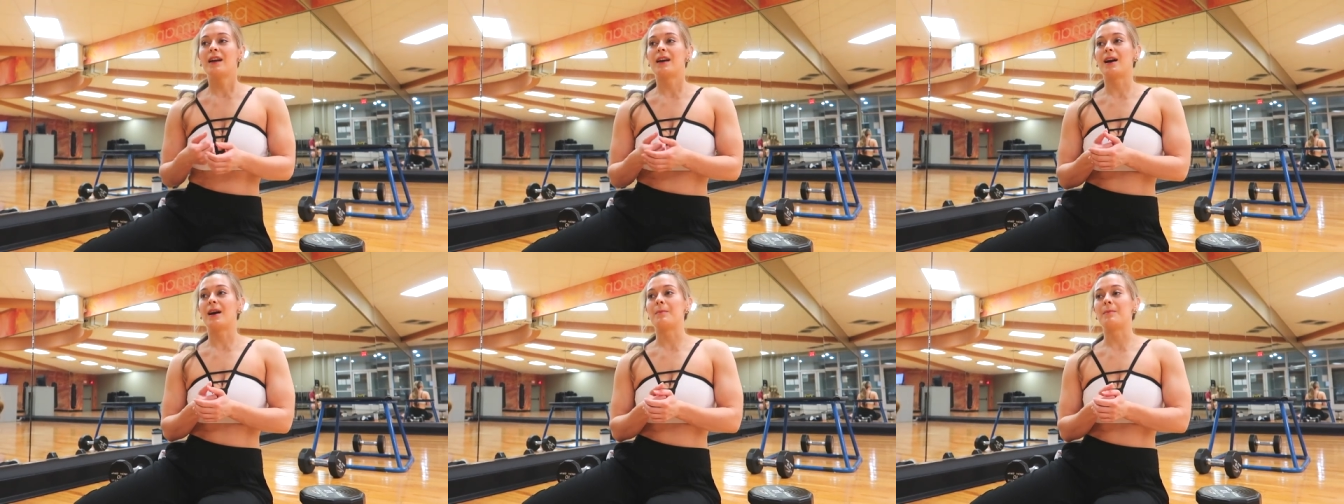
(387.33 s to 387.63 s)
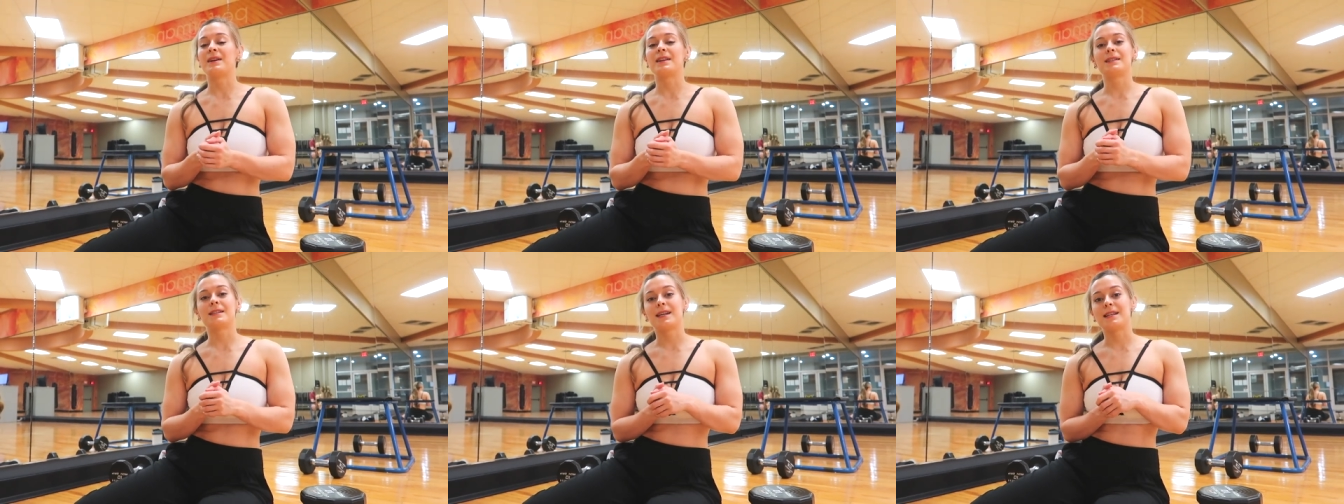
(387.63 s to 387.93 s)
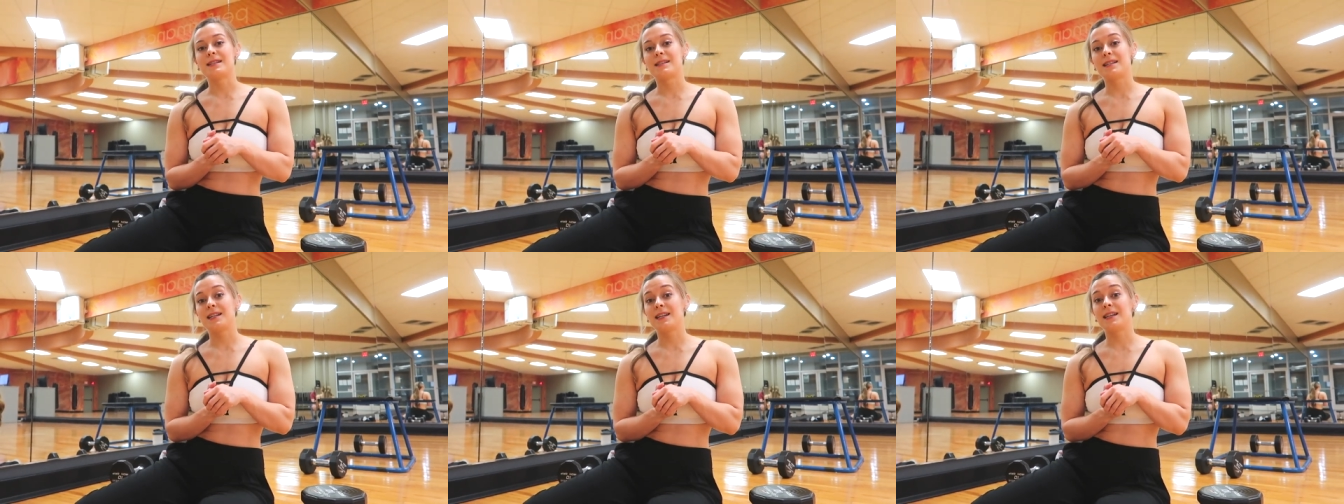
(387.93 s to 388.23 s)
Um,
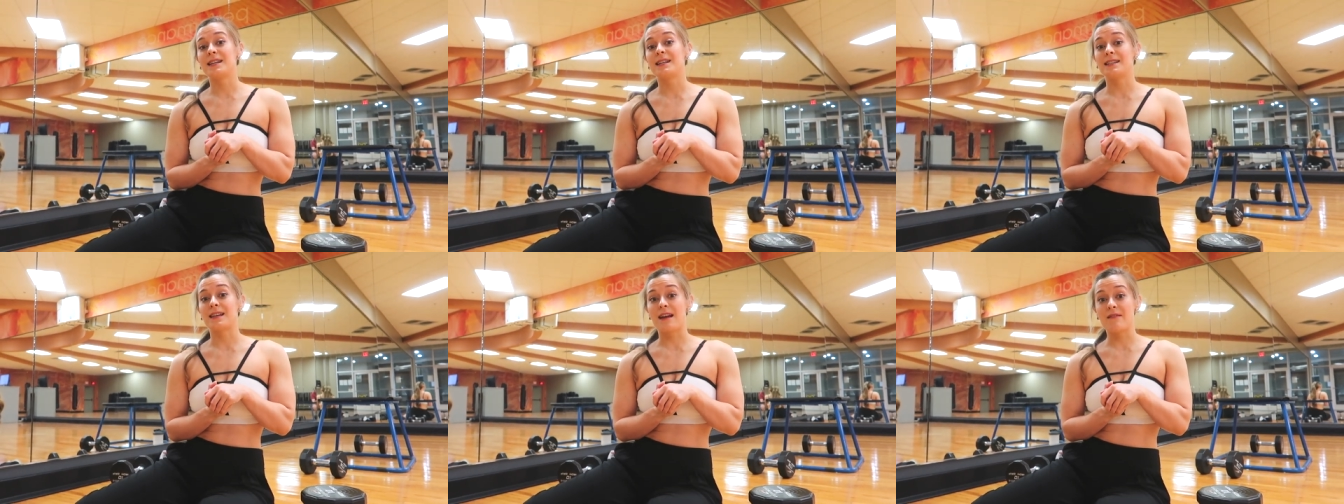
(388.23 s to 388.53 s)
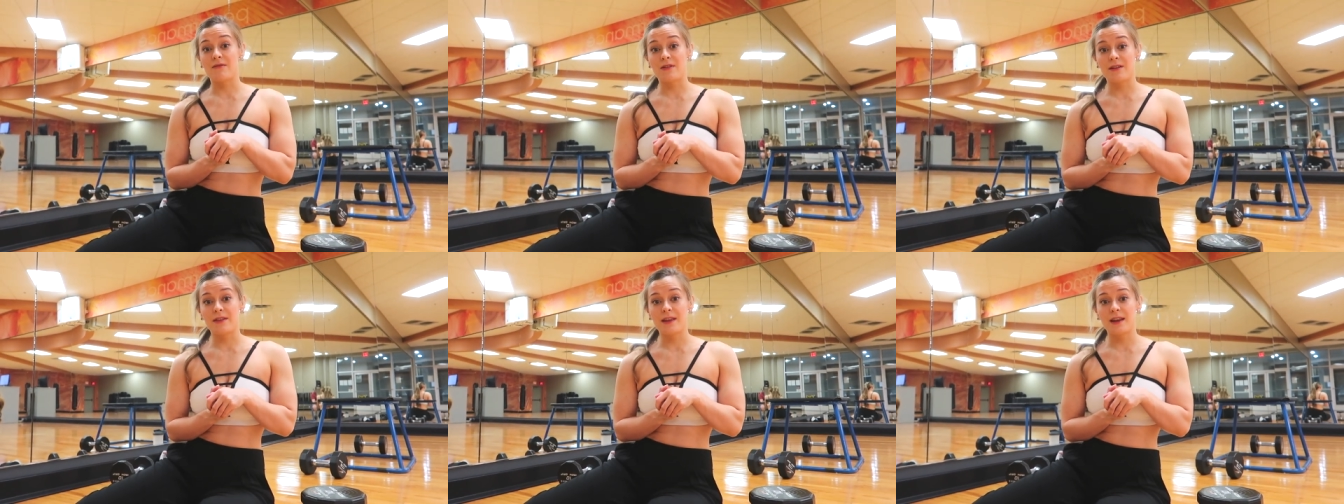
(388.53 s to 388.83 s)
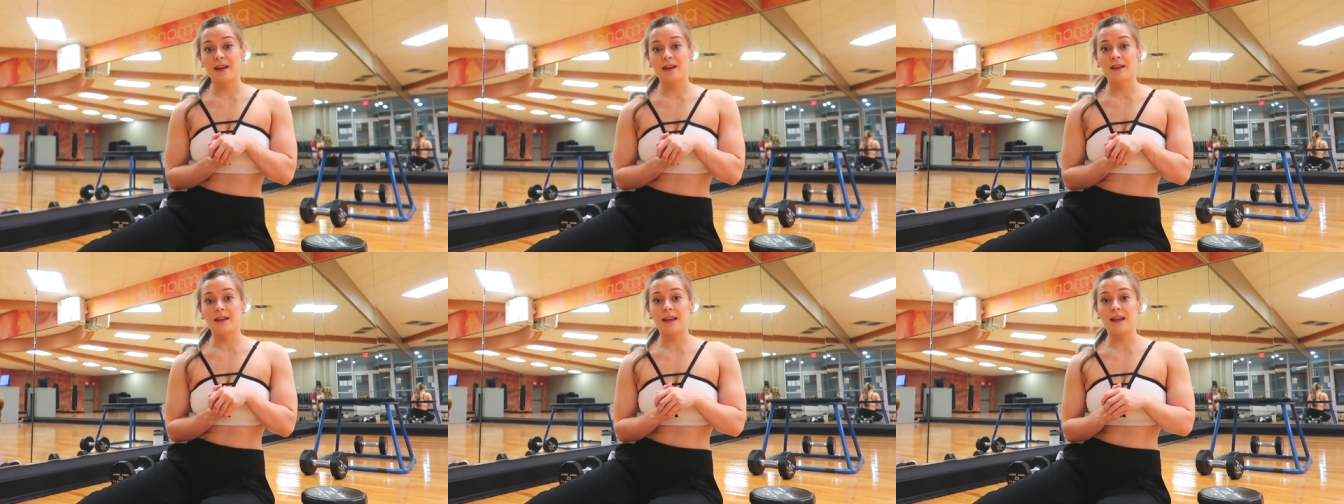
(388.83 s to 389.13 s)
intensity is
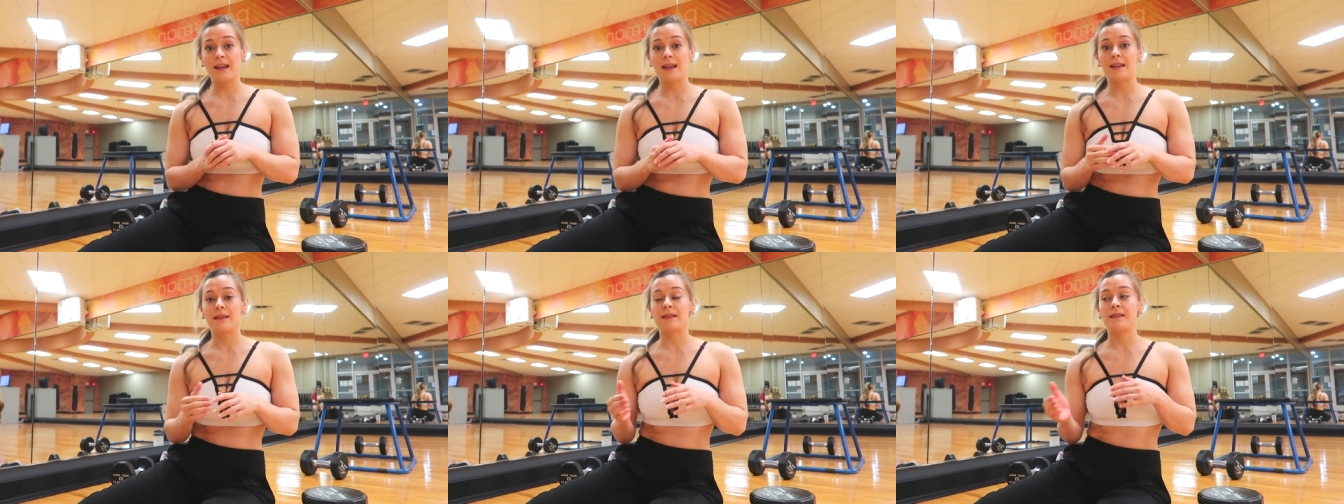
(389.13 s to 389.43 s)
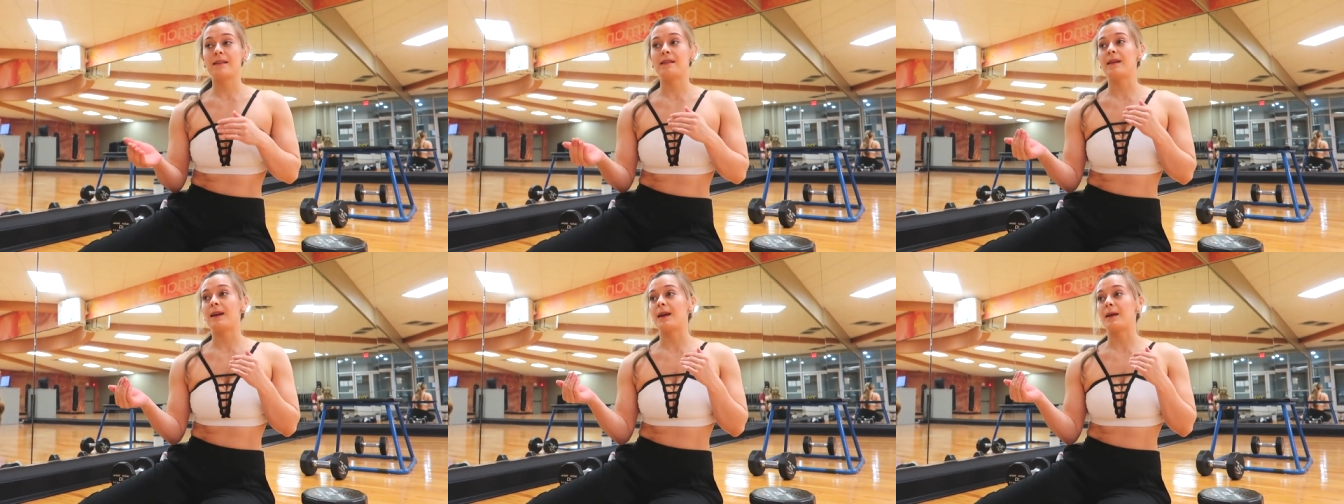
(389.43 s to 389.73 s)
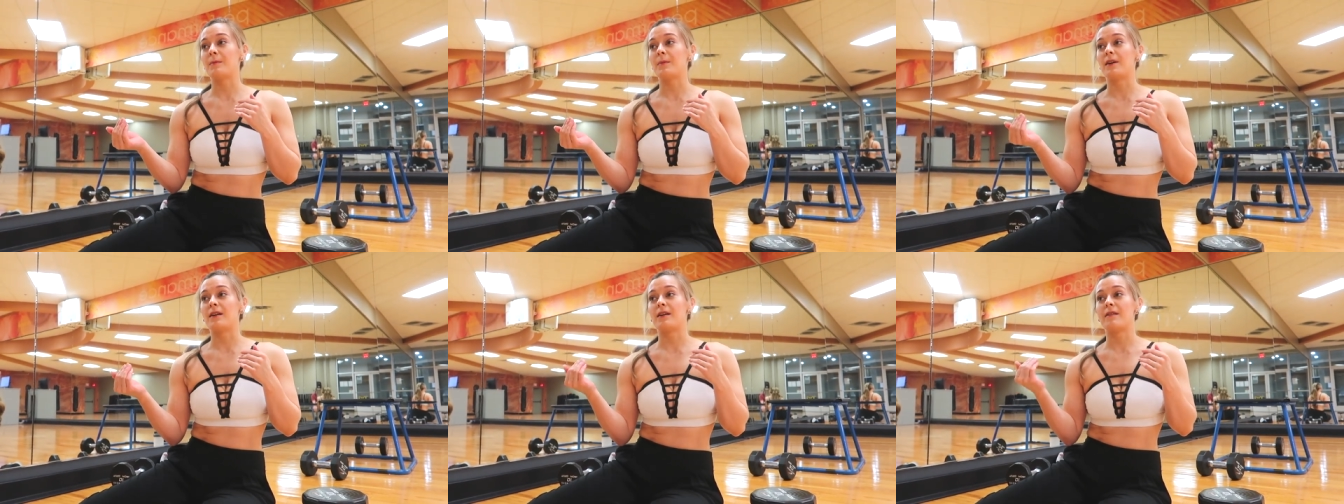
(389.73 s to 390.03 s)
everything in the
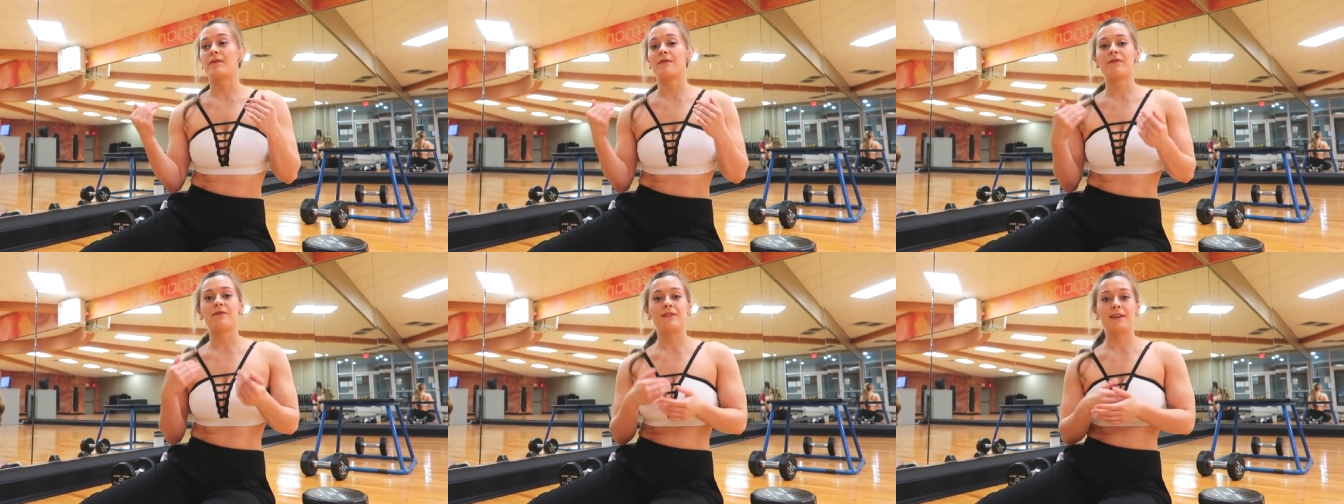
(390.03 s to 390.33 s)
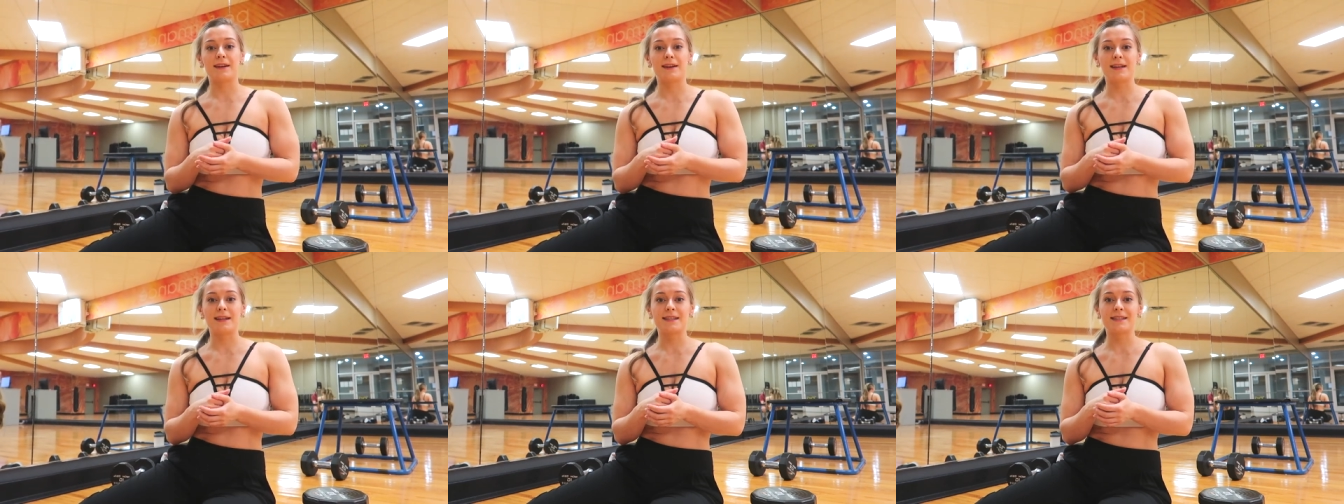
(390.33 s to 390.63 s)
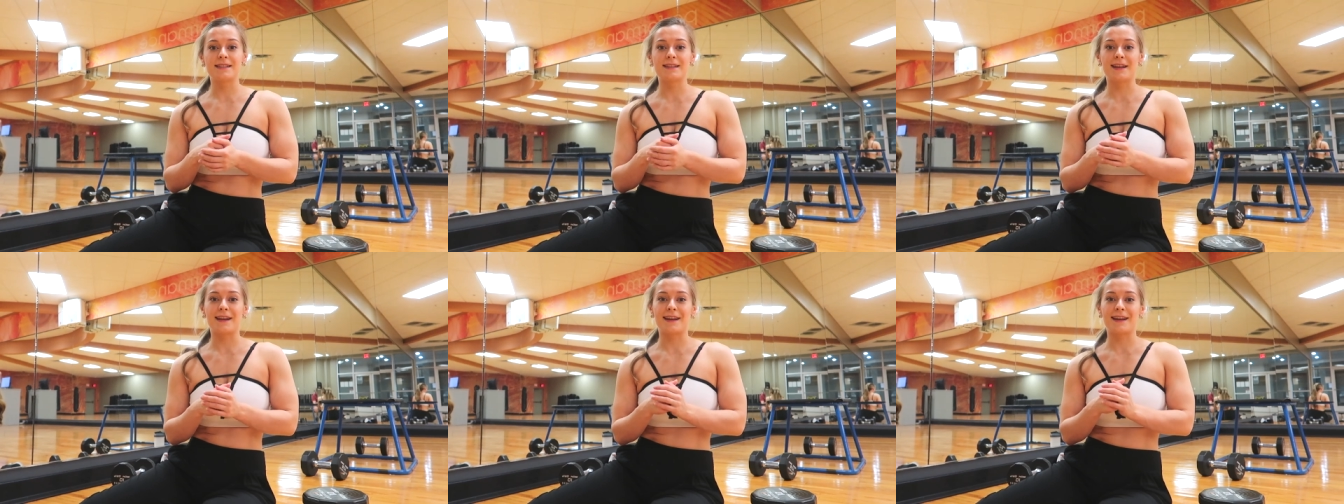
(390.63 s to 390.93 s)
game of
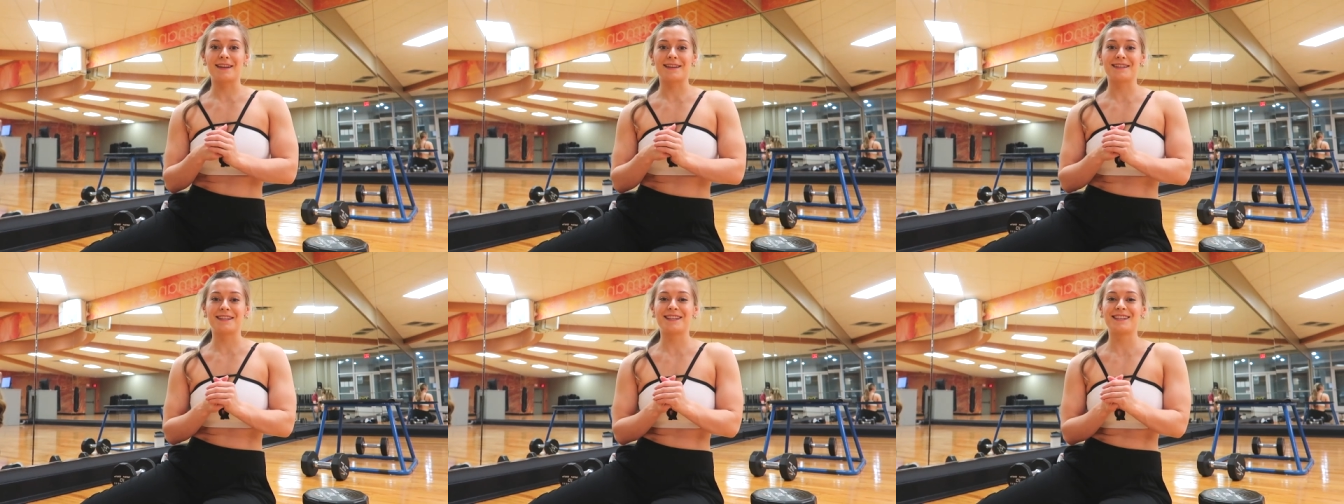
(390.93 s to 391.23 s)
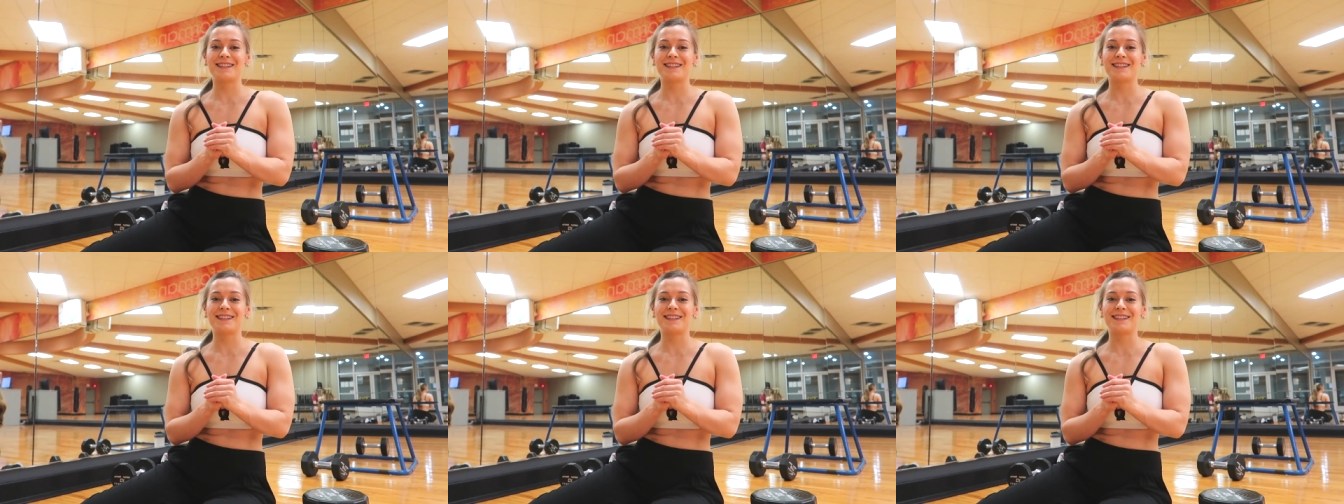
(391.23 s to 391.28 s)
fitness and